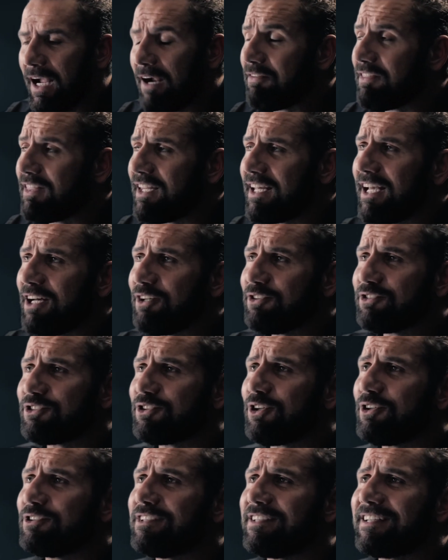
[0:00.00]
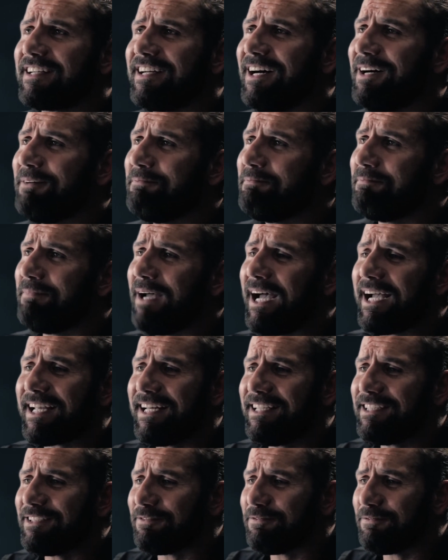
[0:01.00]
everything else starts to come
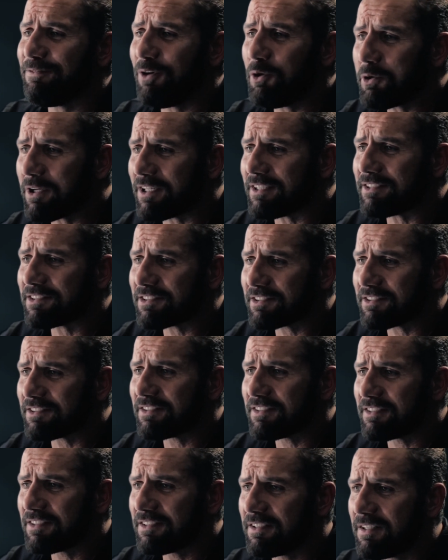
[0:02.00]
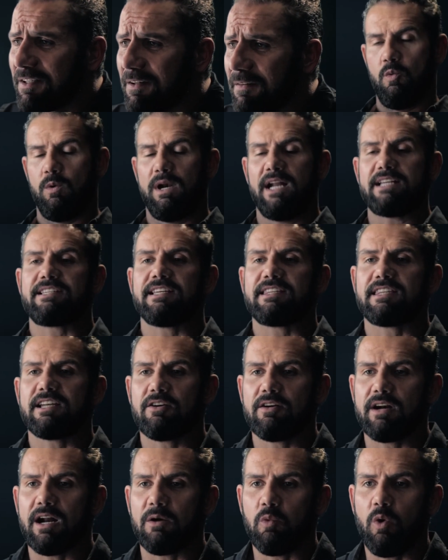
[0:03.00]
back into focus. When I sit
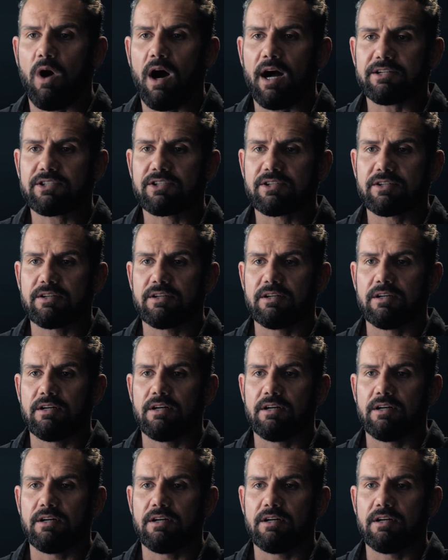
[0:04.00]
there and I watch